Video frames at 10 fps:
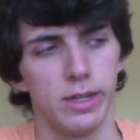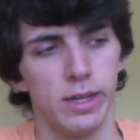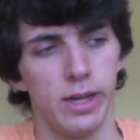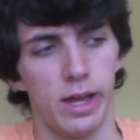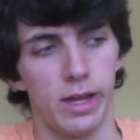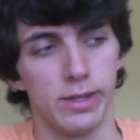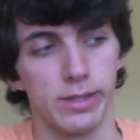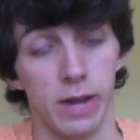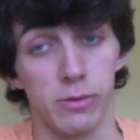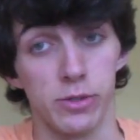and
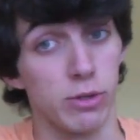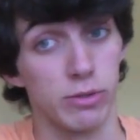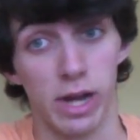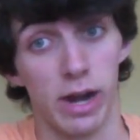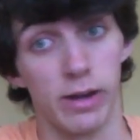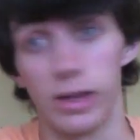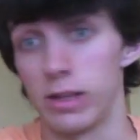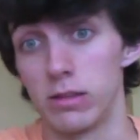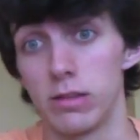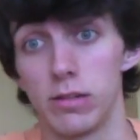I was so tired I
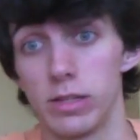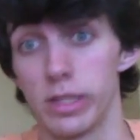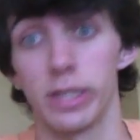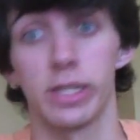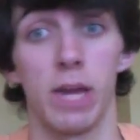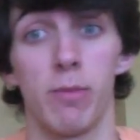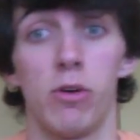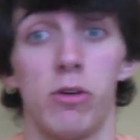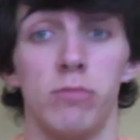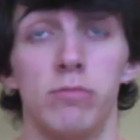literally came
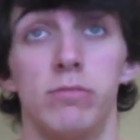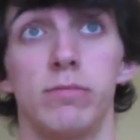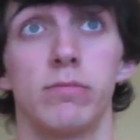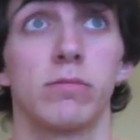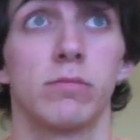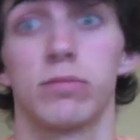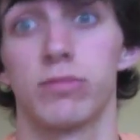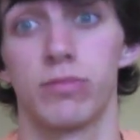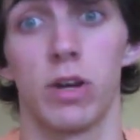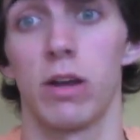home,
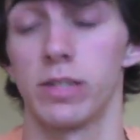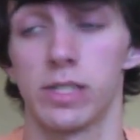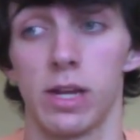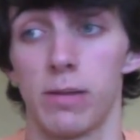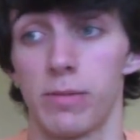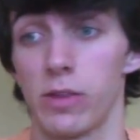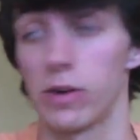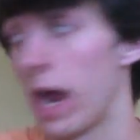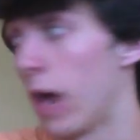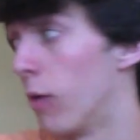probably stayed up another
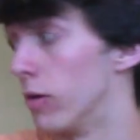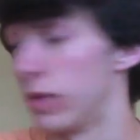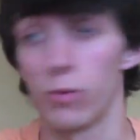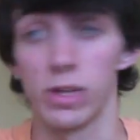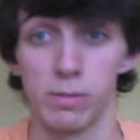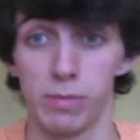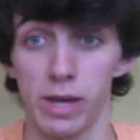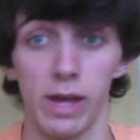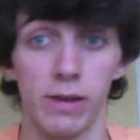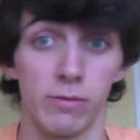hour, then went to
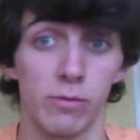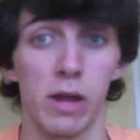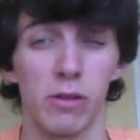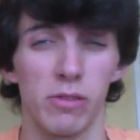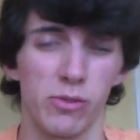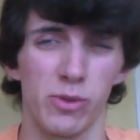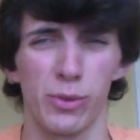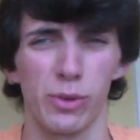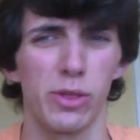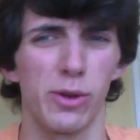bed around
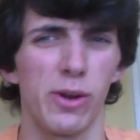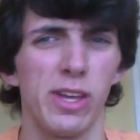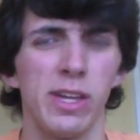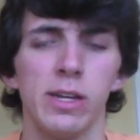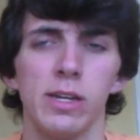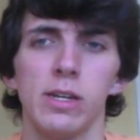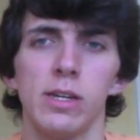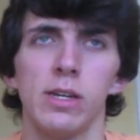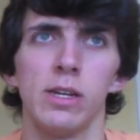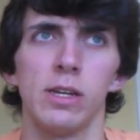3:30.
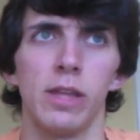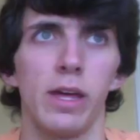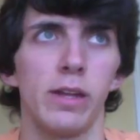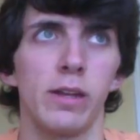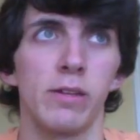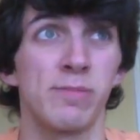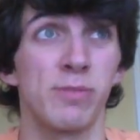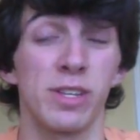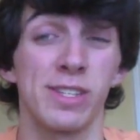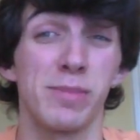Then I
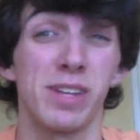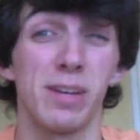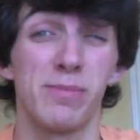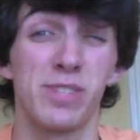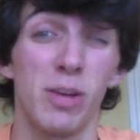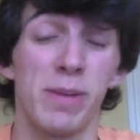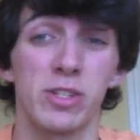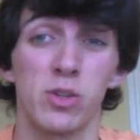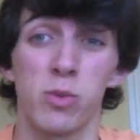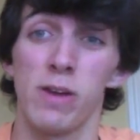probably slept in until about
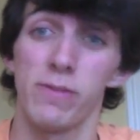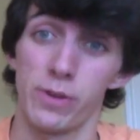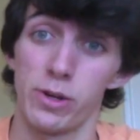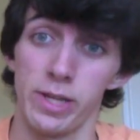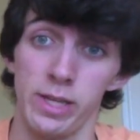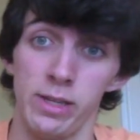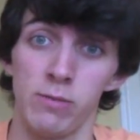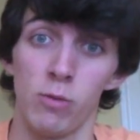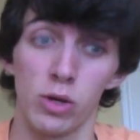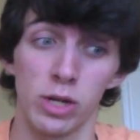12:30,
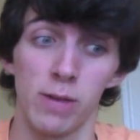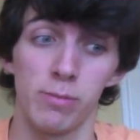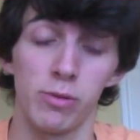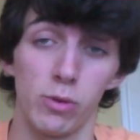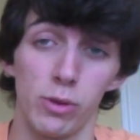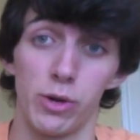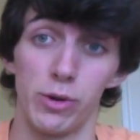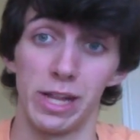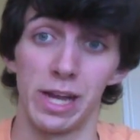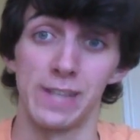woke up, only to
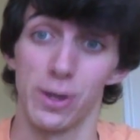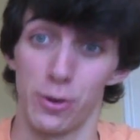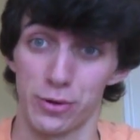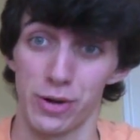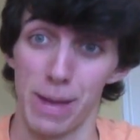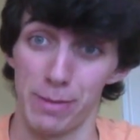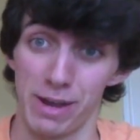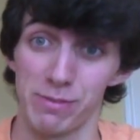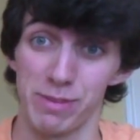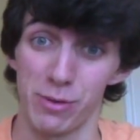realize, oh crap, I have
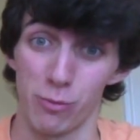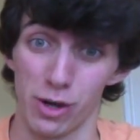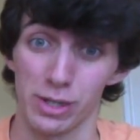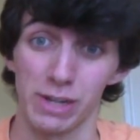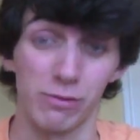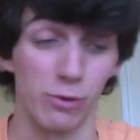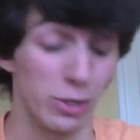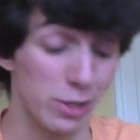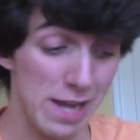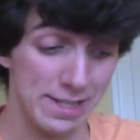to be at work at 4
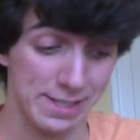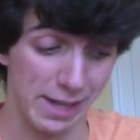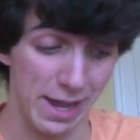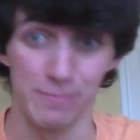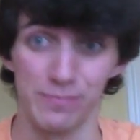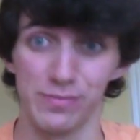o'clock today.